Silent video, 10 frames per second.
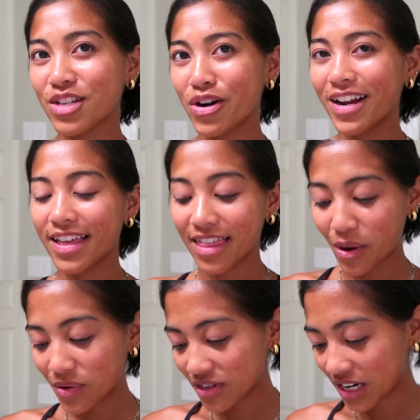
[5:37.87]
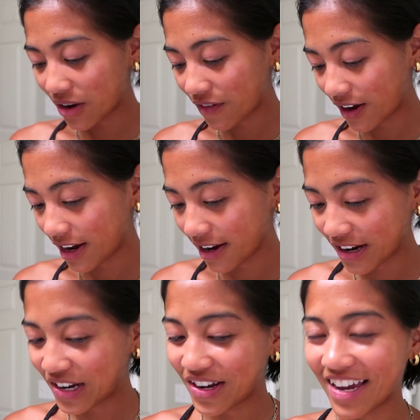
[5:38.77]
Alright, that was terrifying.
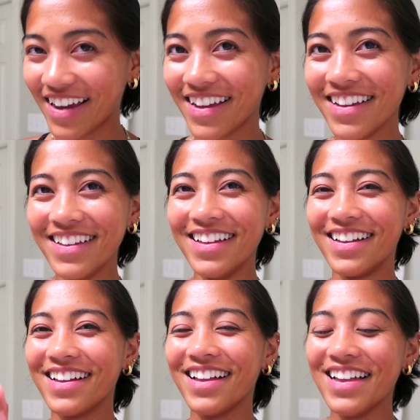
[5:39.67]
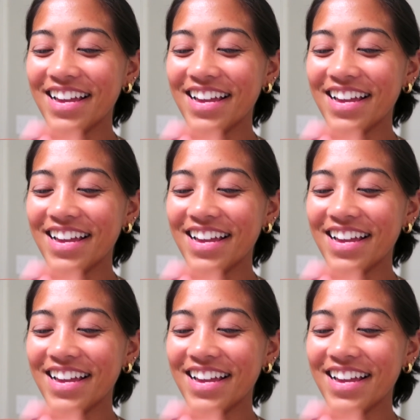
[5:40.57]
Okay.